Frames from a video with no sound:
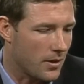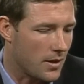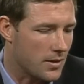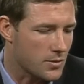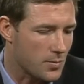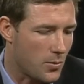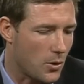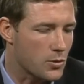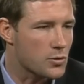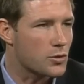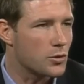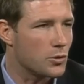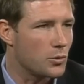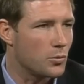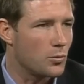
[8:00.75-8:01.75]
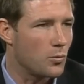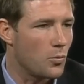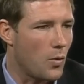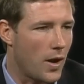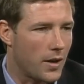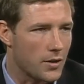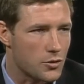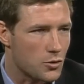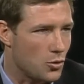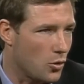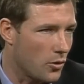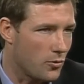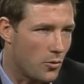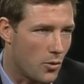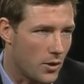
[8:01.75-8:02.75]
as opposed to when it's
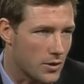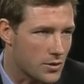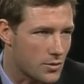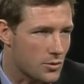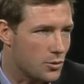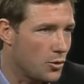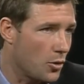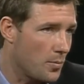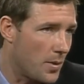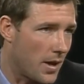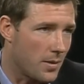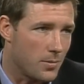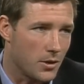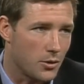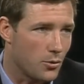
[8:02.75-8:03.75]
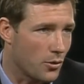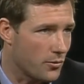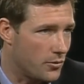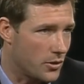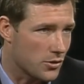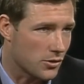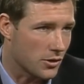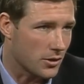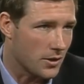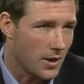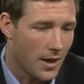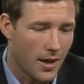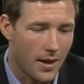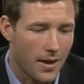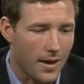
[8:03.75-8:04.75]
your voice, your baby, your vision,
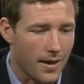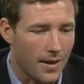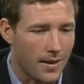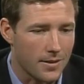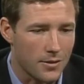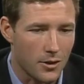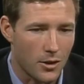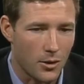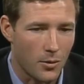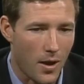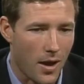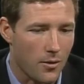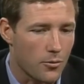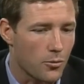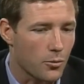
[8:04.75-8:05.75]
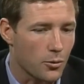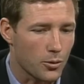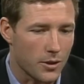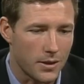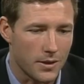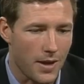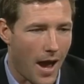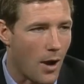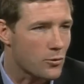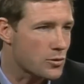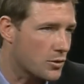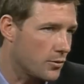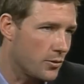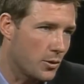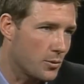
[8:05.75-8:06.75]
and, you know, every
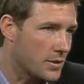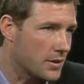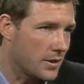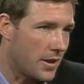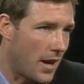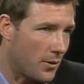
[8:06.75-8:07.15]
ounce of you is in